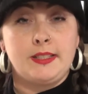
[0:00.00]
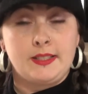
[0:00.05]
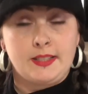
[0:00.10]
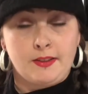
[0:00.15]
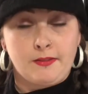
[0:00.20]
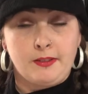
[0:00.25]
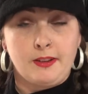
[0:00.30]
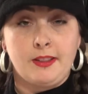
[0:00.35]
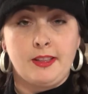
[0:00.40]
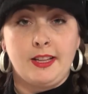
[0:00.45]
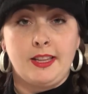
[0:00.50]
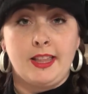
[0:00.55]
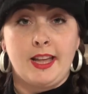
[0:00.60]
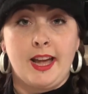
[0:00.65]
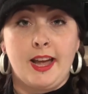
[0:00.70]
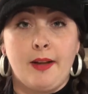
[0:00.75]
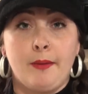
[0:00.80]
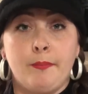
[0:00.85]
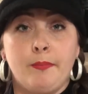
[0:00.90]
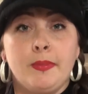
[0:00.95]
definitely
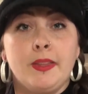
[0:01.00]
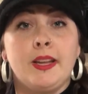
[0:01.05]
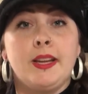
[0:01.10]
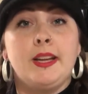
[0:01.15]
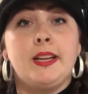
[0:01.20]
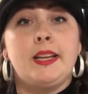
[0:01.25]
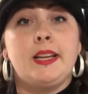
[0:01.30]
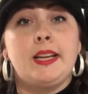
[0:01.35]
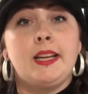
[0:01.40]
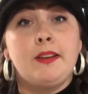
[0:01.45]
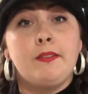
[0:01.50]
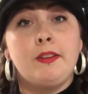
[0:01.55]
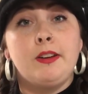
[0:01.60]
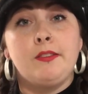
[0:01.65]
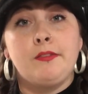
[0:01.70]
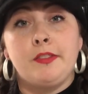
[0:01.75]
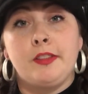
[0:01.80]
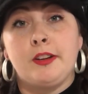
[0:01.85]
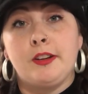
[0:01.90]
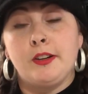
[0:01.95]
that. Even
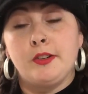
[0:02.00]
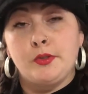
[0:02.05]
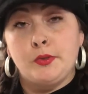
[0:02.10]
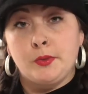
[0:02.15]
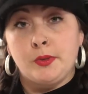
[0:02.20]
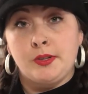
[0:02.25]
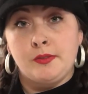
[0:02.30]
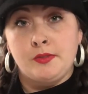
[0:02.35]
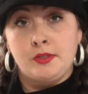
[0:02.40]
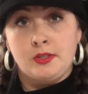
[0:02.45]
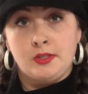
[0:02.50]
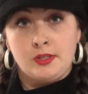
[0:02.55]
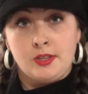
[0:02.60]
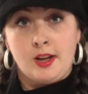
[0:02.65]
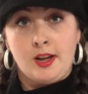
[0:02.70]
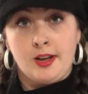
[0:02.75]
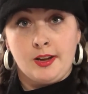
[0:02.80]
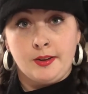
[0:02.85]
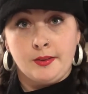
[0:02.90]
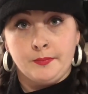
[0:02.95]
if they're on dwarf
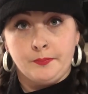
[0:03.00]
stock.